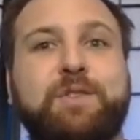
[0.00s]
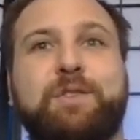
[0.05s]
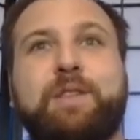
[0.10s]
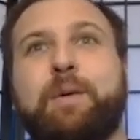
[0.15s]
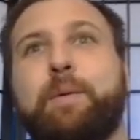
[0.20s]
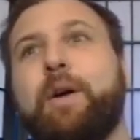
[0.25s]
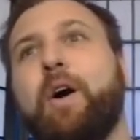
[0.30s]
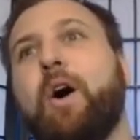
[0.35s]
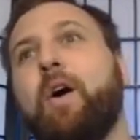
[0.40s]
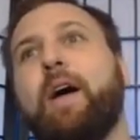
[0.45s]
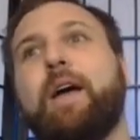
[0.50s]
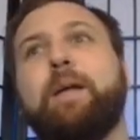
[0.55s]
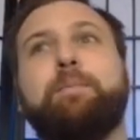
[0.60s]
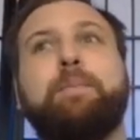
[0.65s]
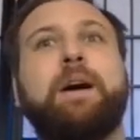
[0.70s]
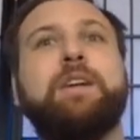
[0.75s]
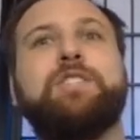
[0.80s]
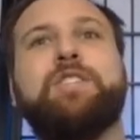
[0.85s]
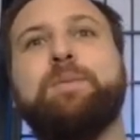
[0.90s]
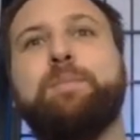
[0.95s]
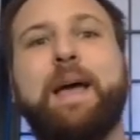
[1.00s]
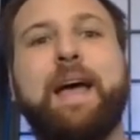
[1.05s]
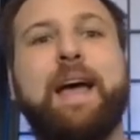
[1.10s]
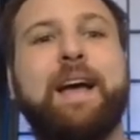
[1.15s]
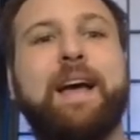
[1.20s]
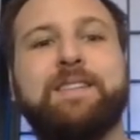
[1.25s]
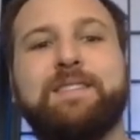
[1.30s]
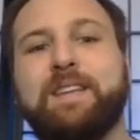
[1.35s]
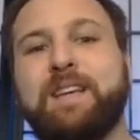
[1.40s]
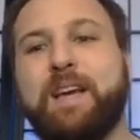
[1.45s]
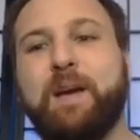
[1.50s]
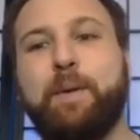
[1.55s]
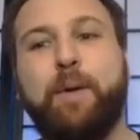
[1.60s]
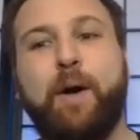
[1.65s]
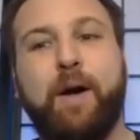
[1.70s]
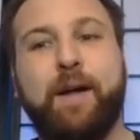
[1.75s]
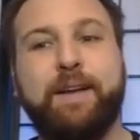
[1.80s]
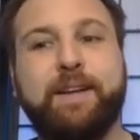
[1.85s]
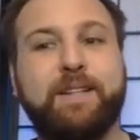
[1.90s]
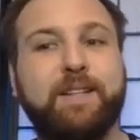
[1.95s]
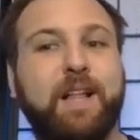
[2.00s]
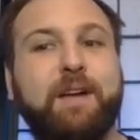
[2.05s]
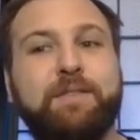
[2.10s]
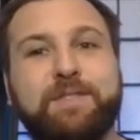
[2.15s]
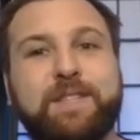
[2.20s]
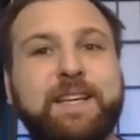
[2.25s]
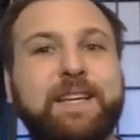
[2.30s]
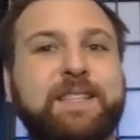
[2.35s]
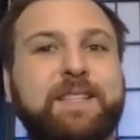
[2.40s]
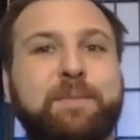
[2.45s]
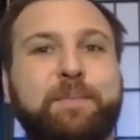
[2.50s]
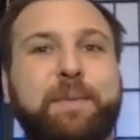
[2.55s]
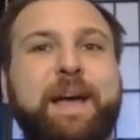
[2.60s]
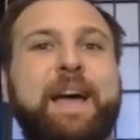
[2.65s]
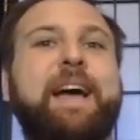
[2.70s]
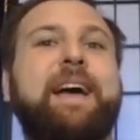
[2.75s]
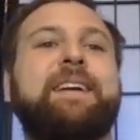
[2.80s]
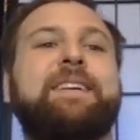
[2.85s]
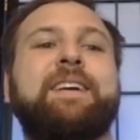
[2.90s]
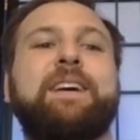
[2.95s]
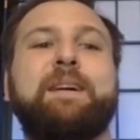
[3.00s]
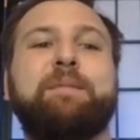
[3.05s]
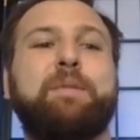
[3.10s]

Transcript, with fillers: That we all had punching bags, we all had gloves to hit the bag,